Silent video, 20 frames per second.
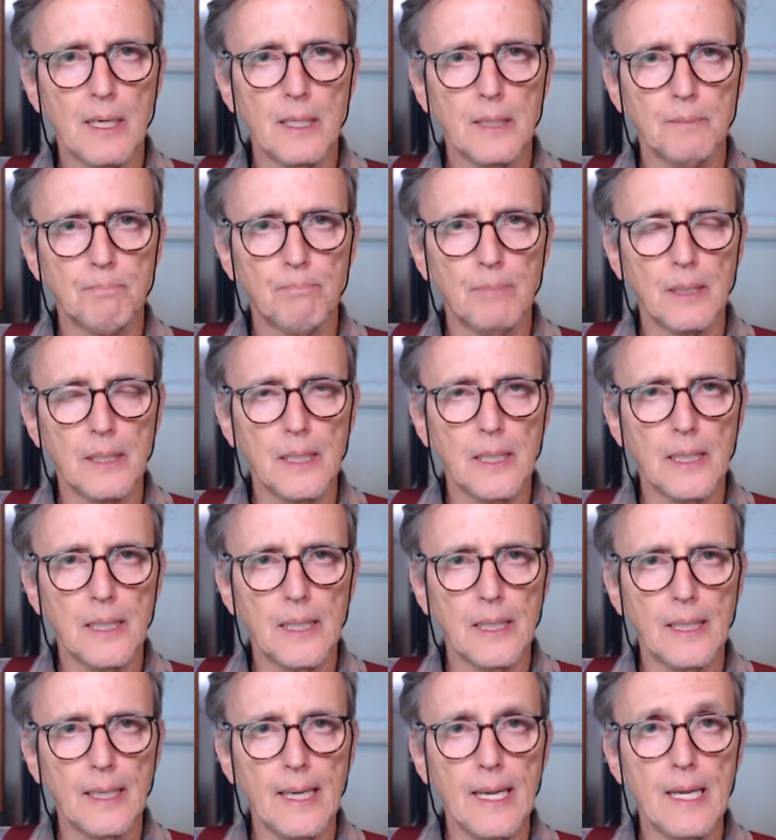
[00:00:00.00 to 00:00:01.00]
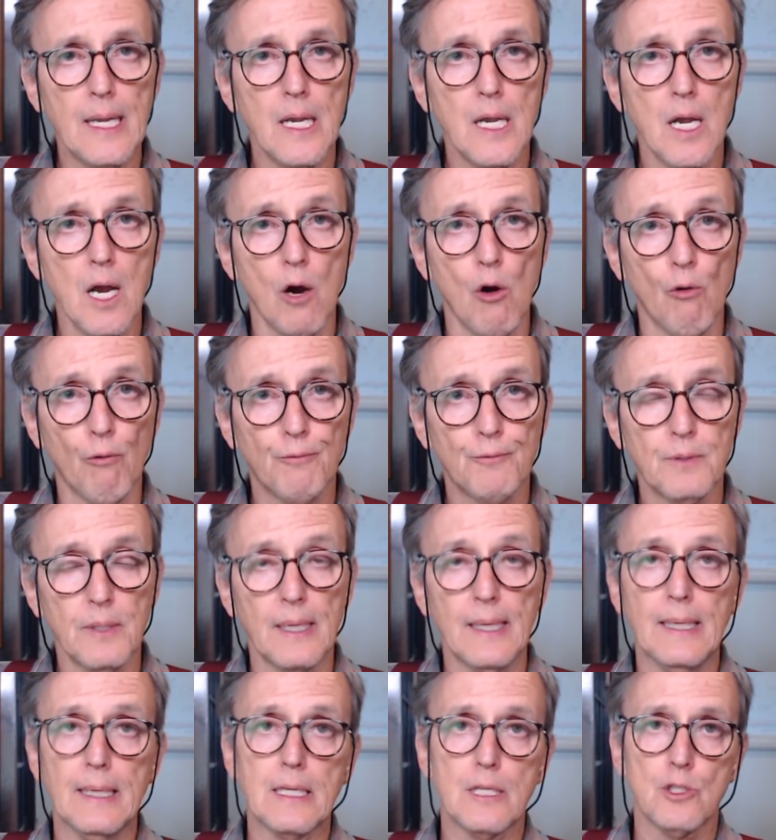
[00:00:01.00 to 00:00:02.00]
the market
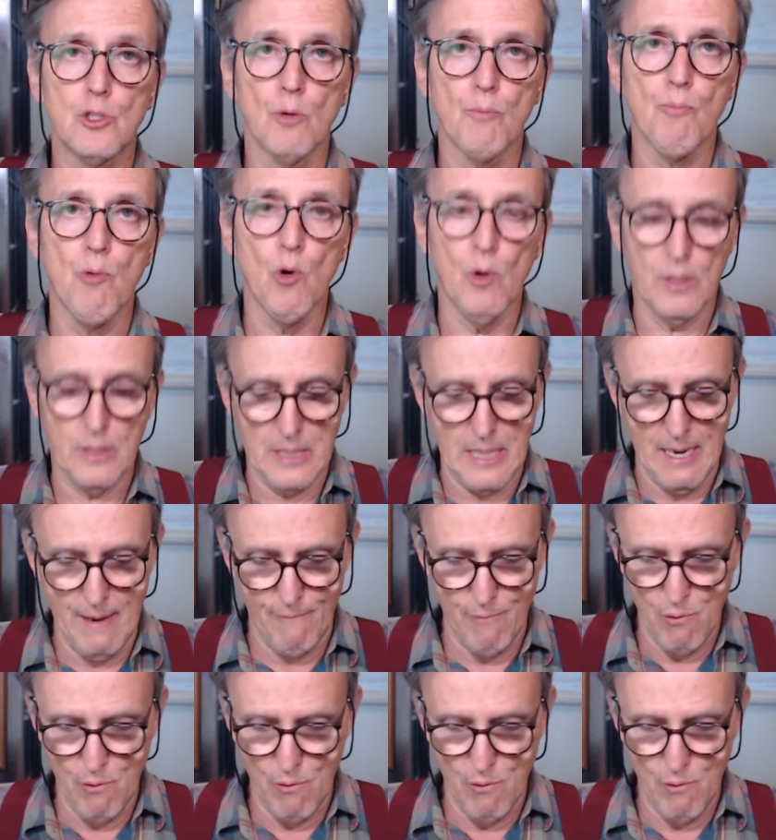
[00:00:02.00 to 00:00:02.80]
engulfed in a support